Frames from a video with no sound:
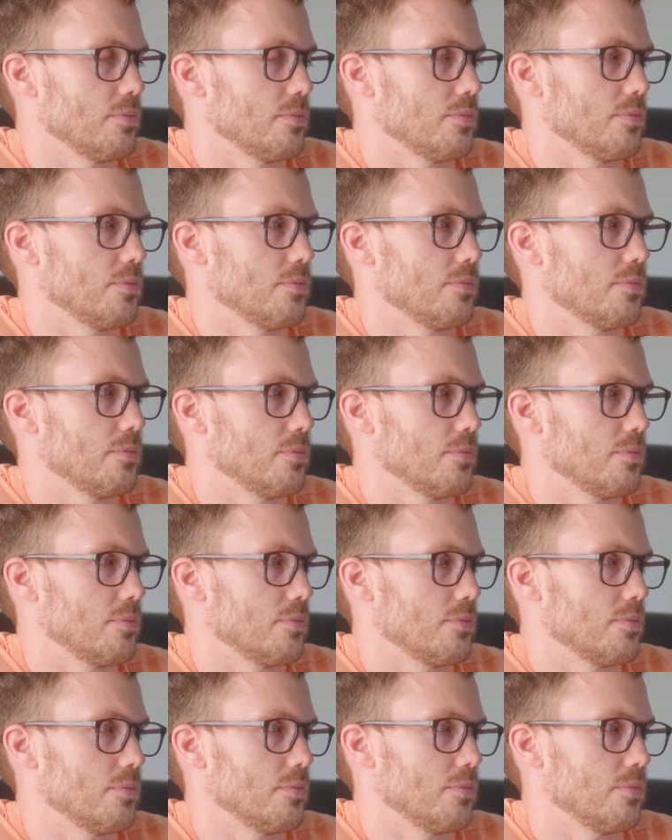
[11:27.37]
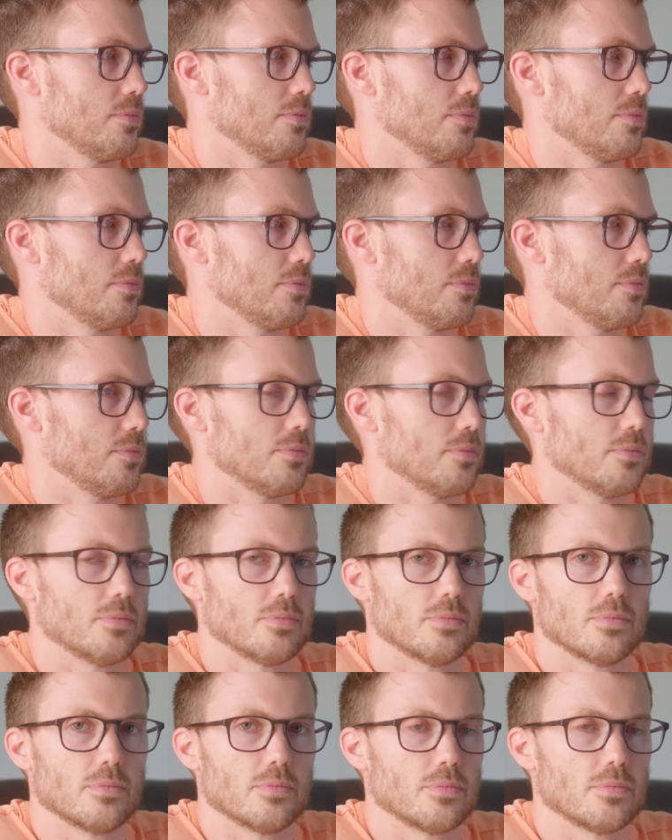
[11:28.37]

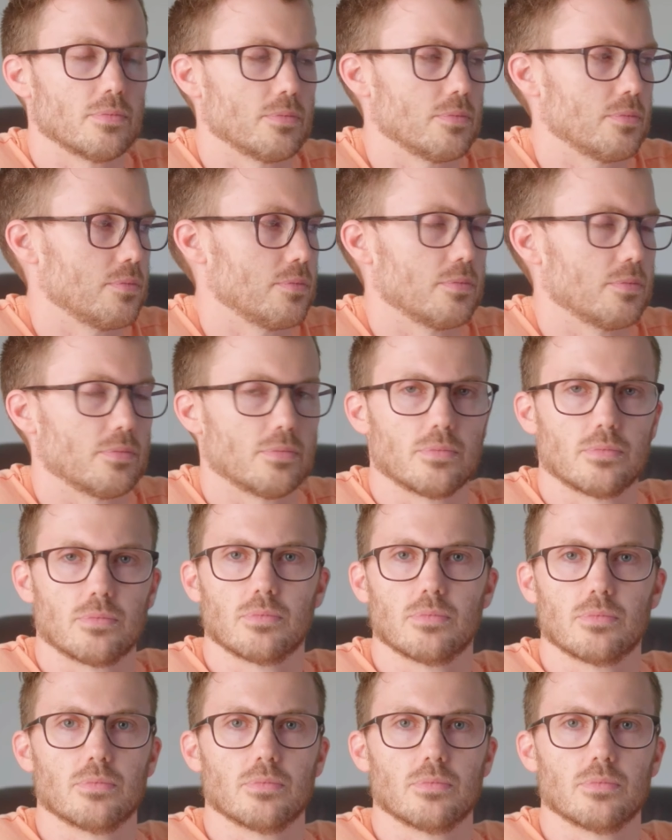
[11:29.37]
Nothing is said.